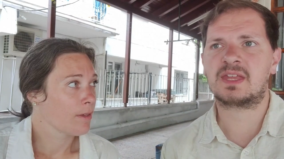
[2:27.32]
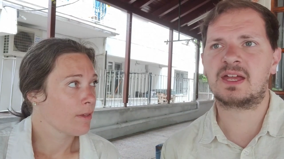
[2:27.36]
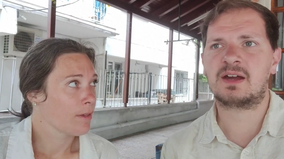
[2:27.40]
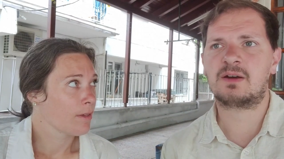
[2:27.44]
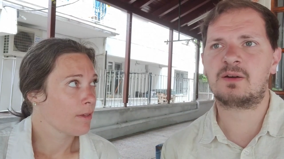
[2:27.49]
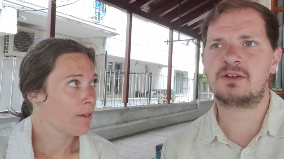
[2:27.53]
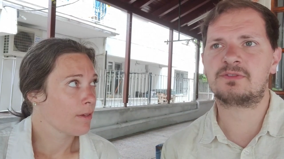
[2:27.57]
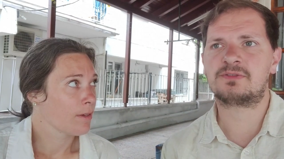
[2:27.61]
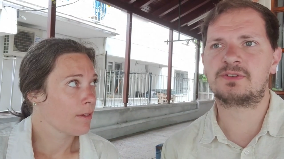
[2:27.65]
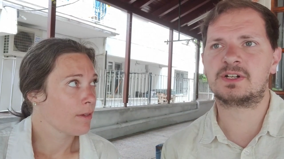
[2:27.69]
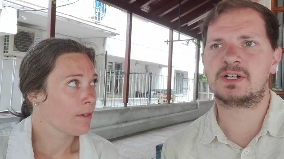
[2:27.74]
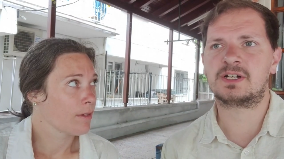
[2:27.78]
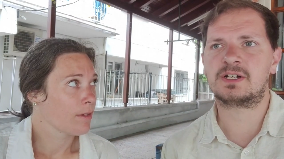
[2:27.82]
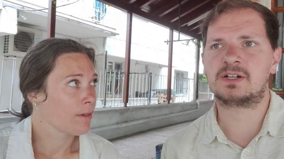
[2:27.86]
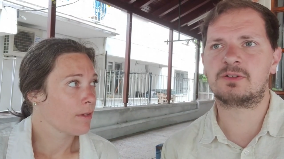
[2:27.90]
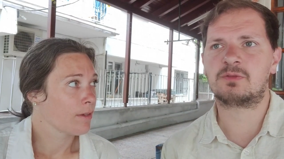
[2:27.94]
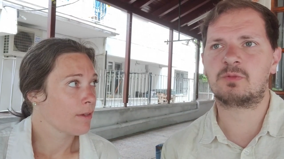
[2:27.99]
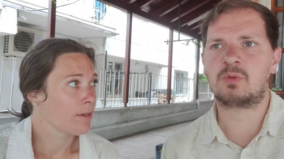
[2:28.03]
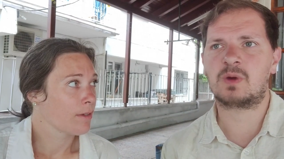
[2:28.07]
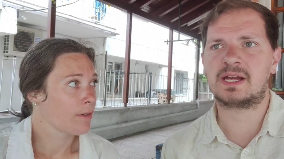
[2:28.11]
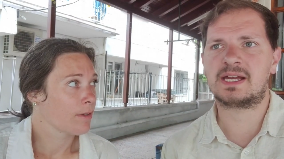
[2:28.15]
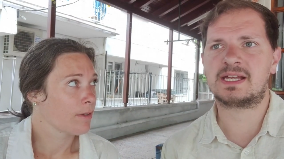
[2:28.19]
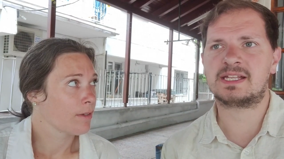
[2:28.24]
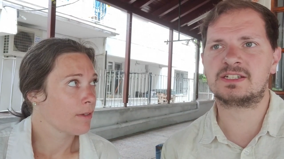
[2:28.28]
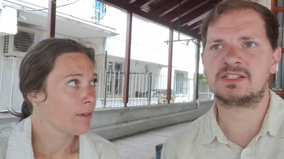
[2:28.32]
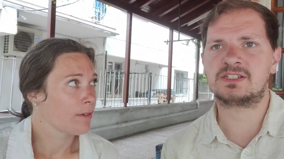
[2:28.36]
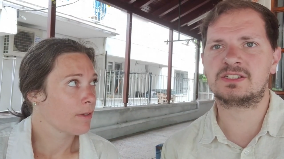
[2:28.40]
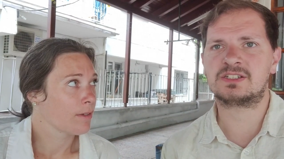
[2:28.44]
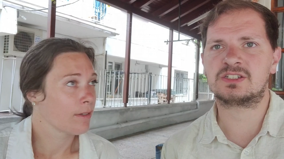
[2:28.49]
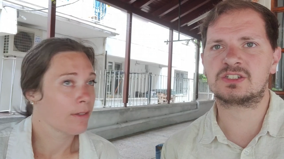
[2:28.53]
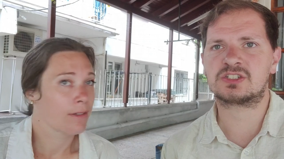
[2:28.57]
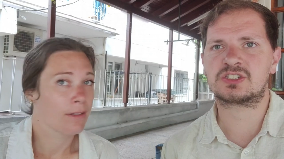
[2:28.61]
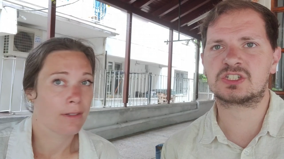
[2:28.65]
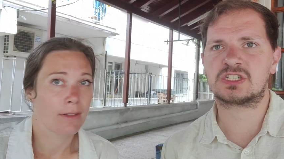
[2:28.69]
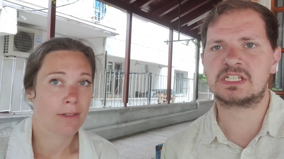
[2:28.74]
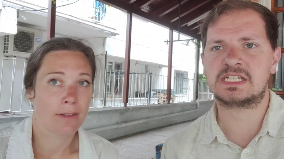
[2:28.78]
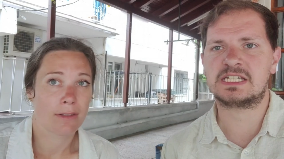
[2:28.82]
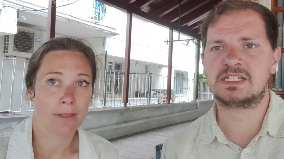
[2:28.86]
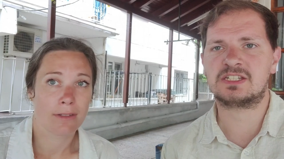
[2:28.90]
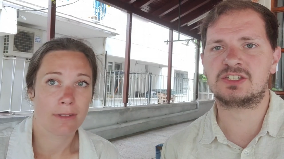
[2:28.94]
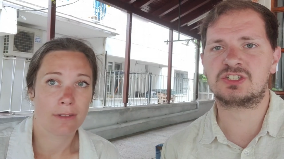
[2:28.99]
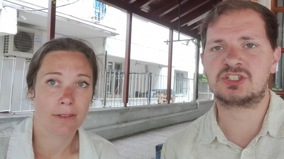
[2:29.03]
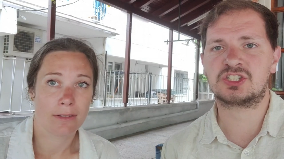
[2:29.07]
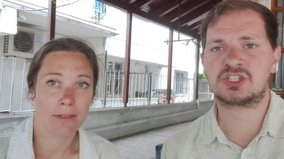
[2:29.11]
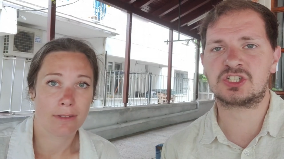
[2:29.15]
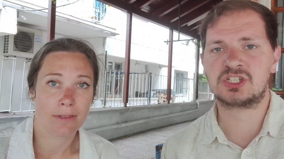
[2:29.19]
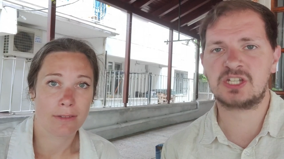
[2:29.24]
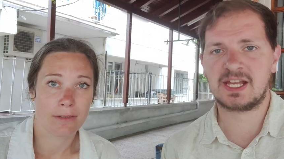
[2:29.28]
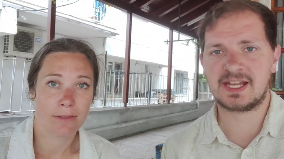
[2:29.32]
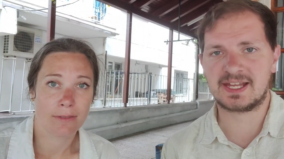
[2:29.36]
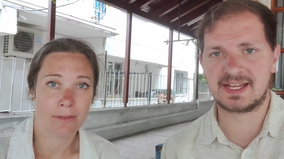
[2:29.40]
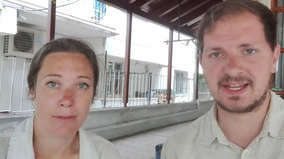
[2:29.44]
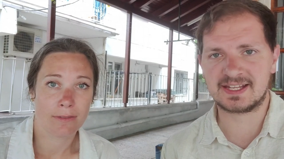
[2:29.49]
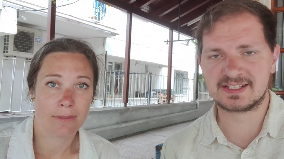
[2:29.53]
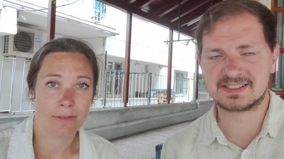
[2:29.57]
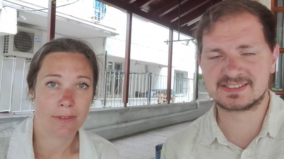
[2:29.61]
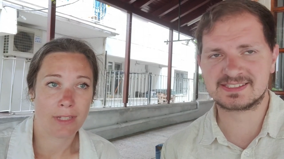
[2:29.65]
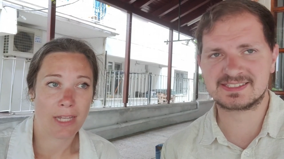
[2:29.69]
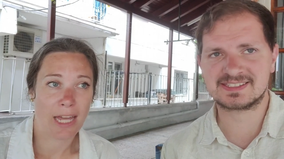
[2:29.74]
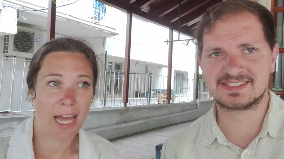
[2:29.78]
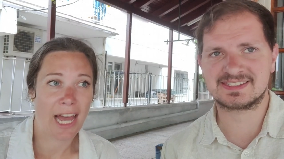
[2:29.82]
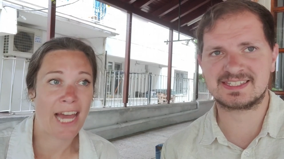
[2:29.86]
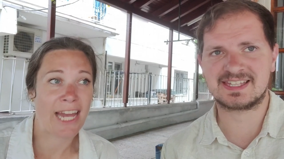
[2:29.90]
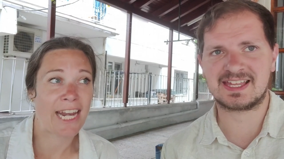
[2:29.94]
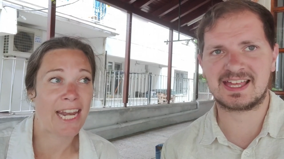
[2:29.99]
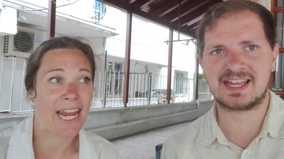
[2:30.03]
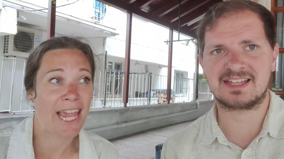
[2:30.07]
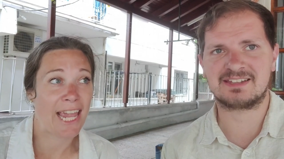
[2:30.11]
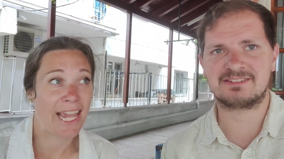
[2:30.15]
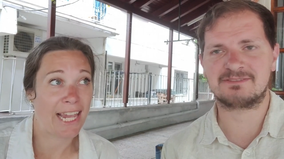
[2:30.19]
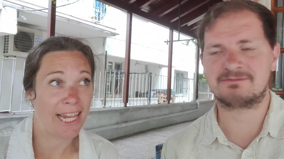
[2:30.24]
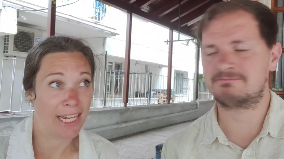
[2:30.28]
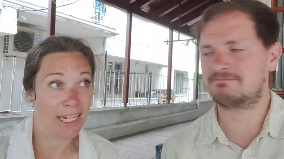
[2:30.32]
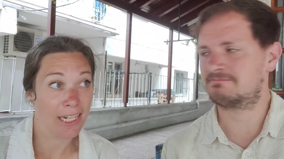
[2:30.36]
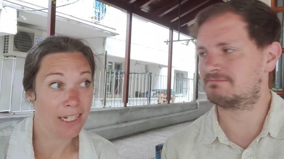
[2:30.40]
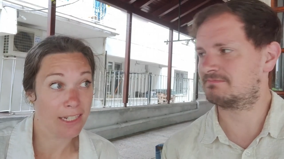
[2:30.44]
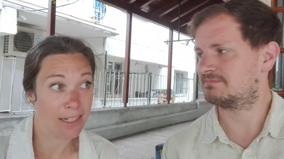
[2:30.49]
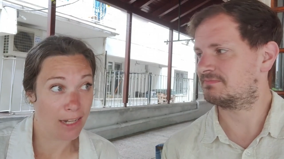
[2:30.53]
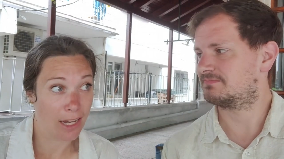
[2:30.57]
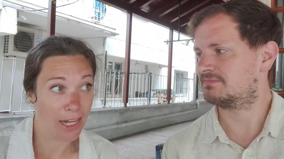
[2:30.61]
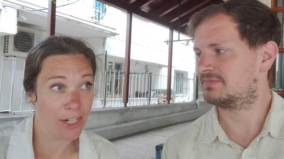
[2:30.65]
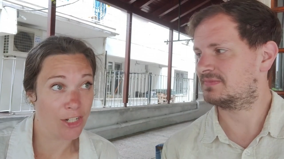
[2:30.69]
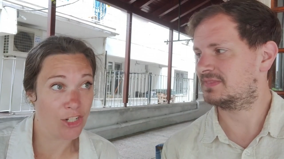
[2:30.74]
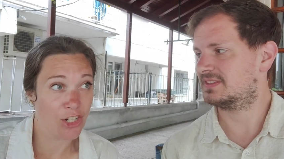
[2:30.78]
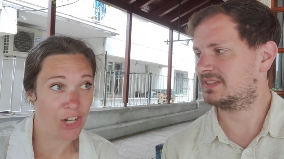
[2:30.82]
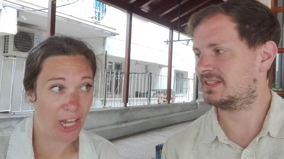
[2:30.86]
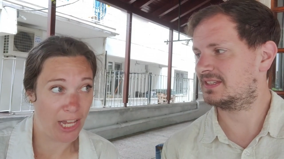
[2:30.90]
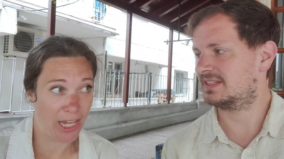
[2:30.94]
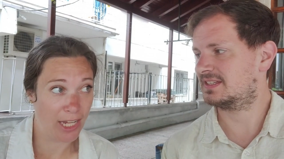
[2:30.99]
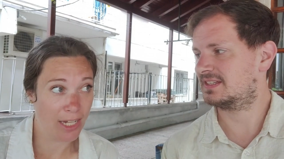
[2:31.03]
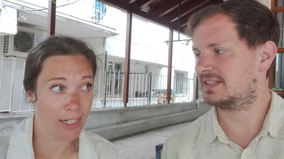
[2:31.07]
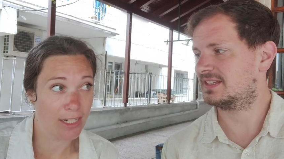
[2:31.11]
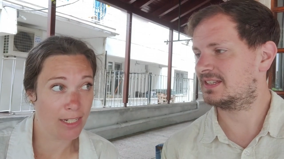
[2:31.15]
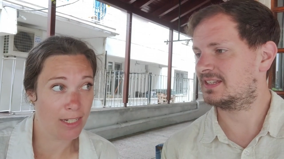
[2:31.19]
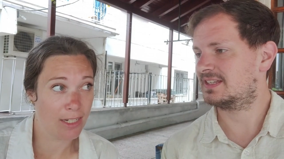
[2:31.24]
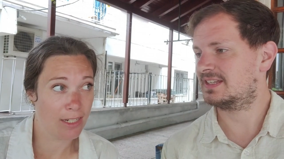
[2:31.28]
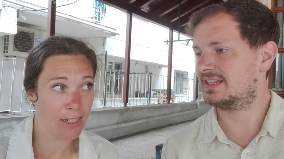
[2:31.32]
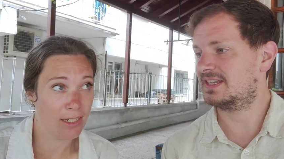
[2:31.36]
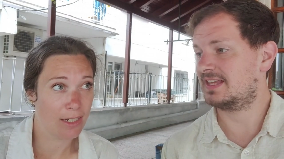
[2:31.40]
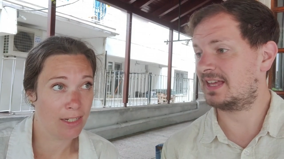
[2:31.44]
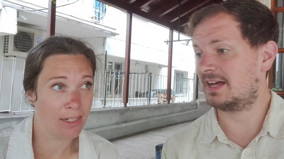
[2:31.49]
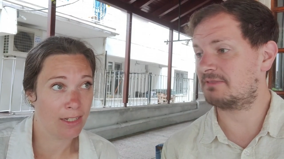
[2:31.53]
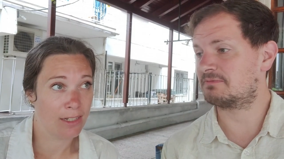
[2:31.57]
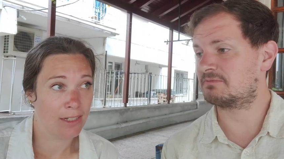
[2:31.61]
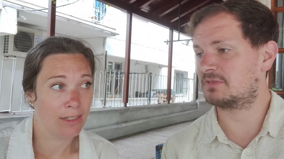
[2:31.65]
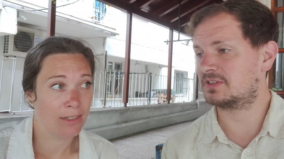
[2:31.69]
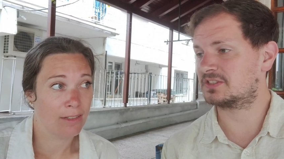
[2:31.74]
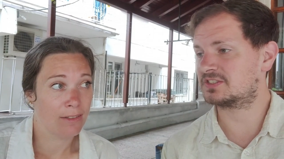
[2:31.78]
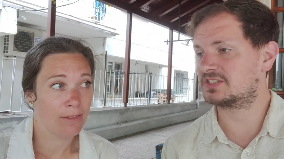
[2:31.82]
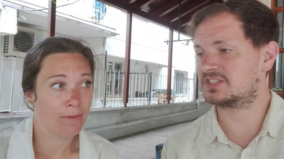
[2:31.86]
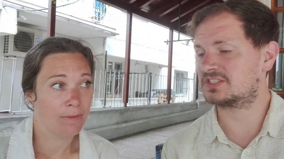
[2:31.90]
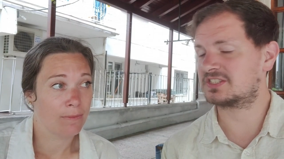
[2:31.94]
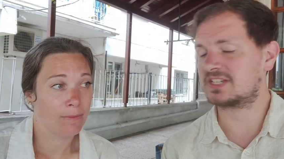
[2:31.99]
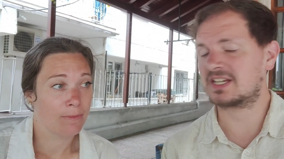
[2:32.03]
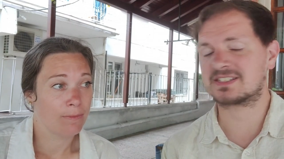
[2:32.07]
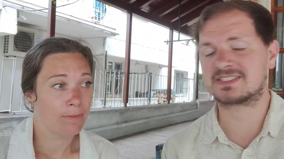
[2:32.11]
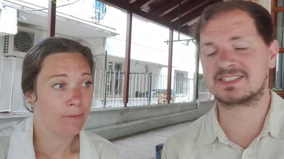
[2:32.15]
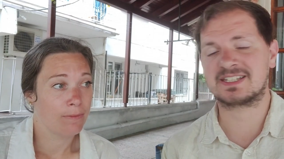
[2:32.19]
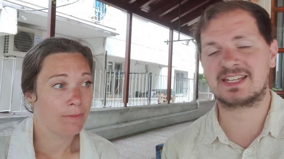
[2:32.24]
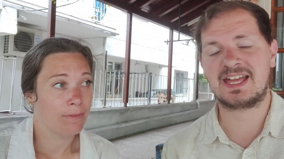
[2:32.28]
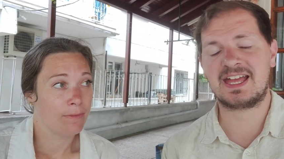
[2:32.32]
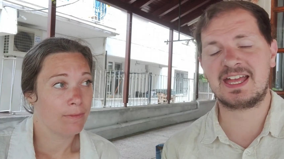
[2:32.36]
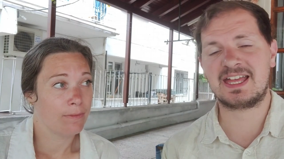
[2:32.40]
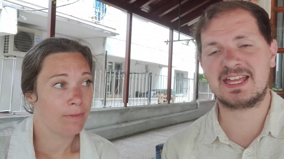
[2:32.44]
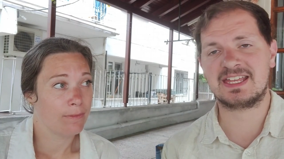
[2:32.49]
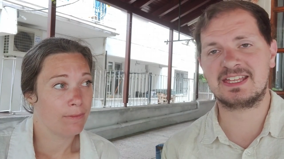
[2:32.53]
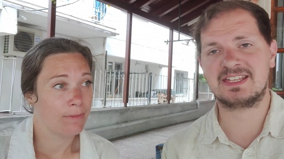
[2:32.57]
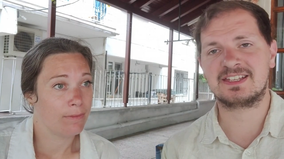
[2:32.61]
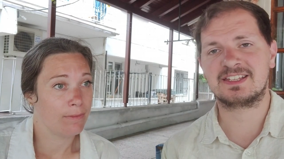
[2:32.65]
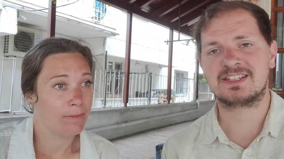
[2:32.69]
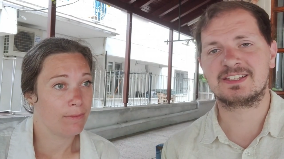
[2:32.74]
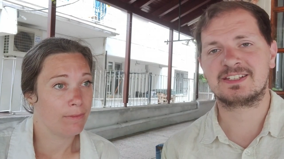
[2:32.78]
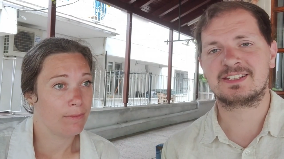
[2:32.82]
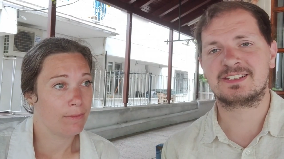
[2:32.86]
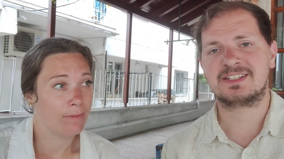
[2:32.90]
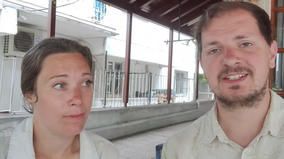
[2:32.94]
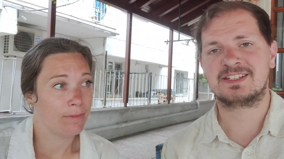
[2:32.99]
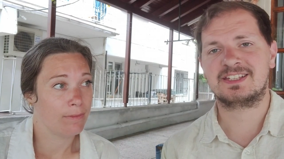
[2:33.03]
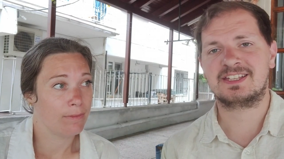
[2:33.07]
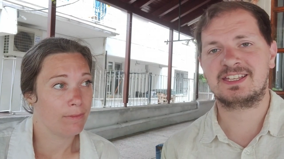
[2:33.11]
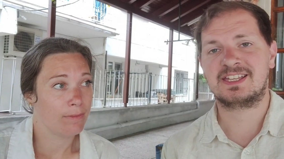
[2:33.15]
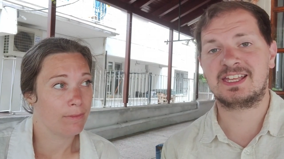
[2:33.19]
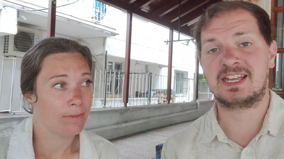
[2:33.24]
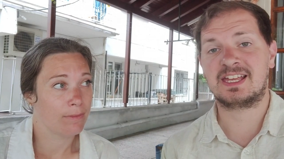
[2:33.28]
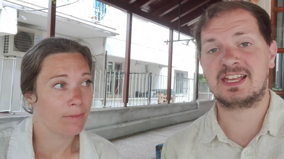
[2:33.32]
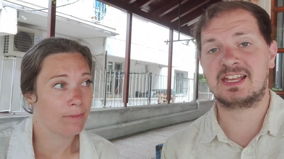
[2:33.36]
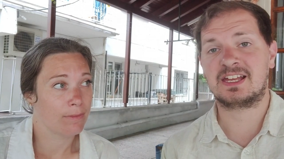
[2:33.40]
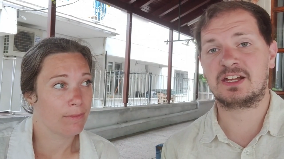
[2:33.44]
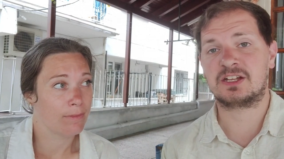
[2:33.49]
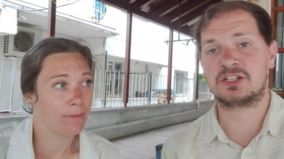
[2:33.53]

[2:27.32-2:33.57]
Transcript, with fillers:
Speaker 1: However, when she checked...
Speaker 2: At then, eight, I checked.
Speaker 1: Yeah, when she checked at eight, it